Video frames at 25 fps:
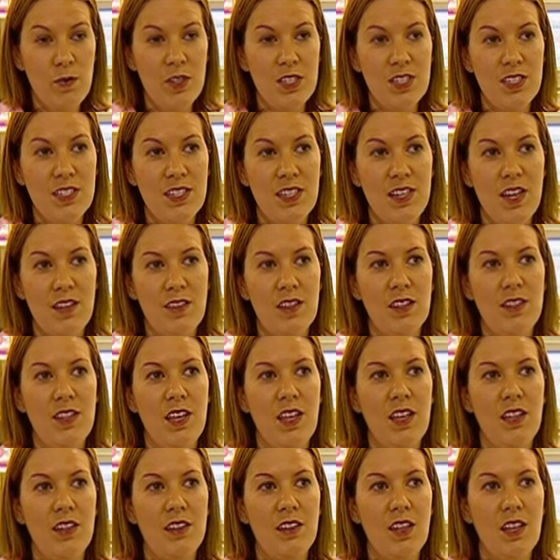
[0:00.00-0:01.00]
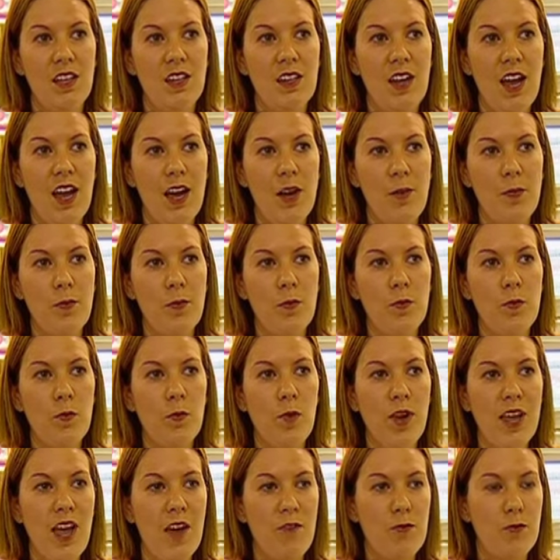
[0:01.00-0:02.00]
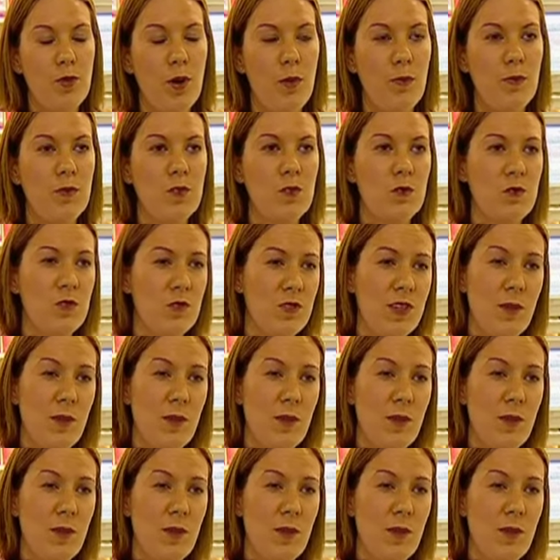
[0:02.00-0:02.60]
which is another thing that we have problems with.